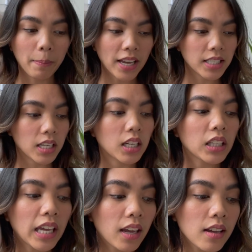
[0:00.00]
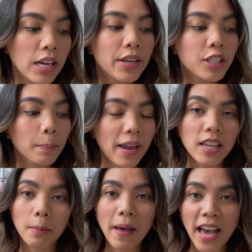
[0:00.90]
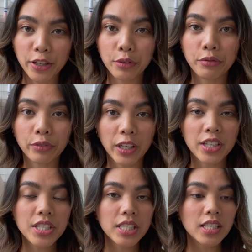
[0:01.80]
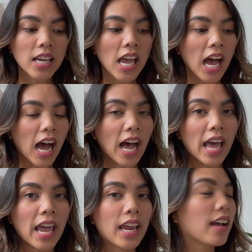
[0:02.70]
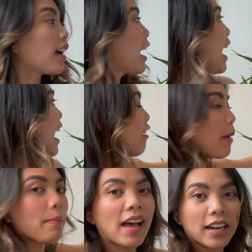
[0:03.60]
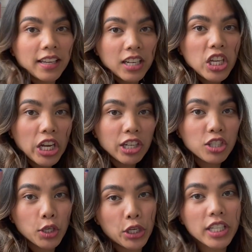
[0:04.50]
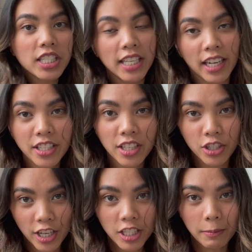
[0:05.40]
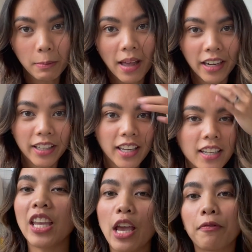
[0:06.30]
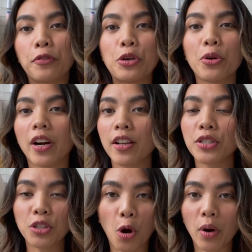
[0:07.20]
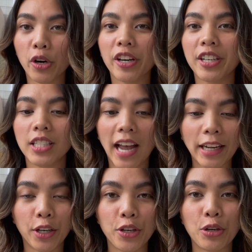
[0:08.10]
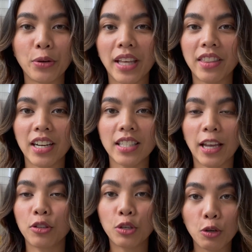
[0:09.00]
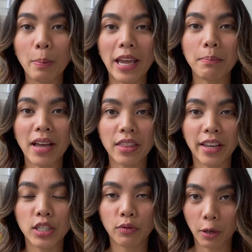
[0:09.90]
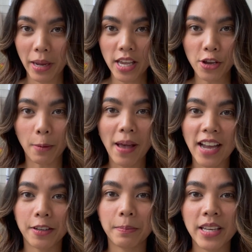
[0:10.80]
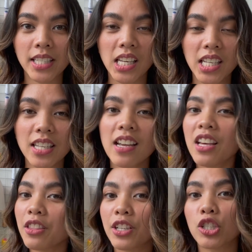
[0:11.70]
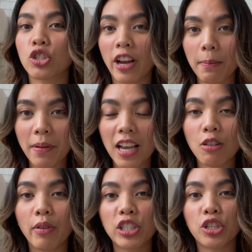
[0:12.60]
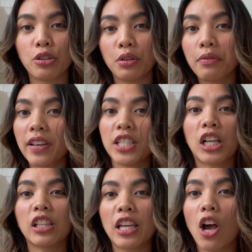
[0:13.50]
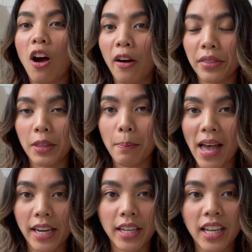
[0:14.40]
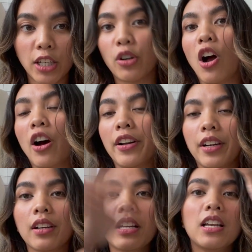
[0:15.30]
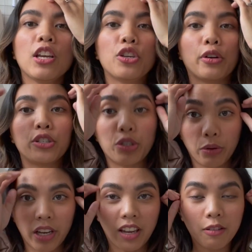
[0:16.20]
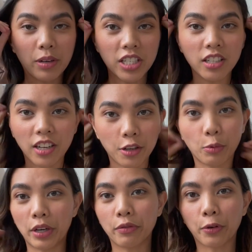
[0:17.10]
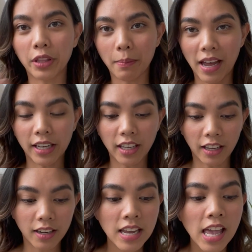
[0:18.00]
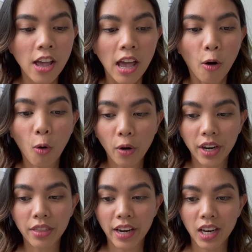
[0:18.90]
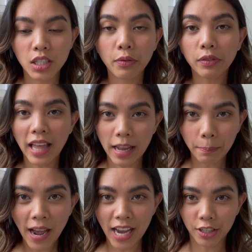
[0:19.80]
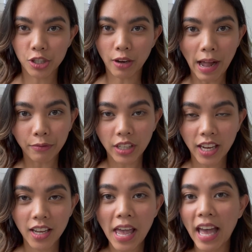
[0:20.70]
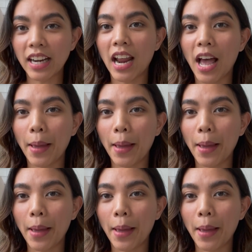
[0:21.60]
basically to make the pattern first, I have my mannequin here, so you can see that it's an adjustable mannequin. If you are a sewer or a designer, you know that there's like two main methods for making your pattern pieces. There's draping, which you do physically on the mannequin or on your Judy, which is another word for the mannequin. Or there's flat pattern drafting, and